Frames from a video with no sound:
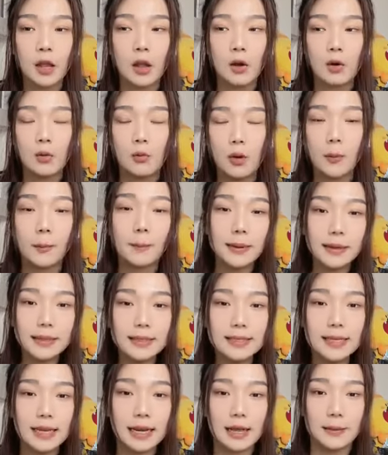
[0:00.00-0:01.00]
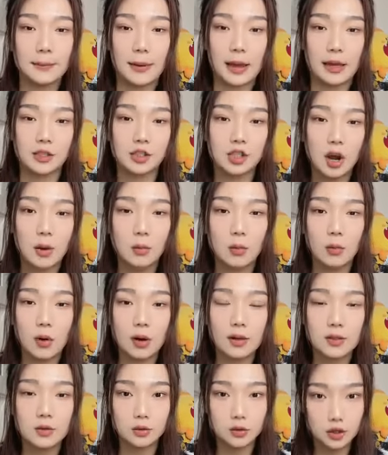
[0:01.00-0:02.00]
Well, basically my job
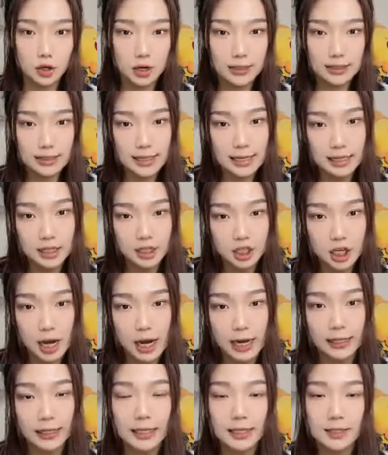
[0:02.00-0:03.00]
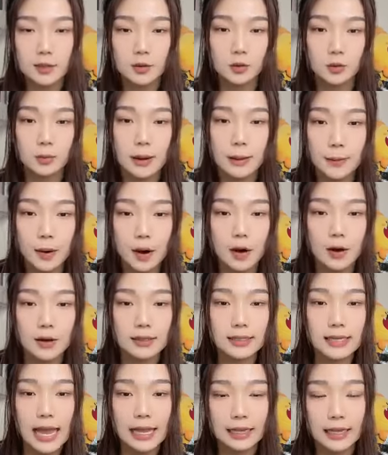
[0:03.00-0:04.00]
was to translate Chinese to my
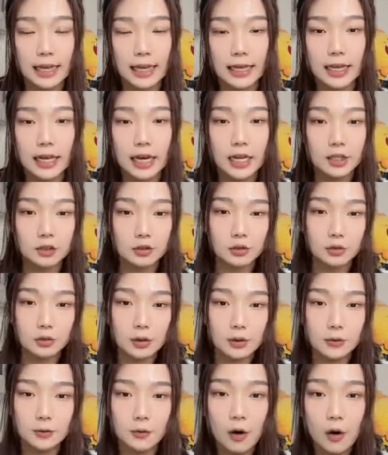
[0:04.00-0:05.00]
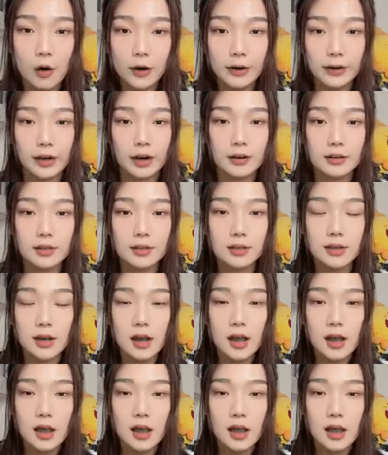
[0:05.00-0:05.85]
boss and English to the foreigners.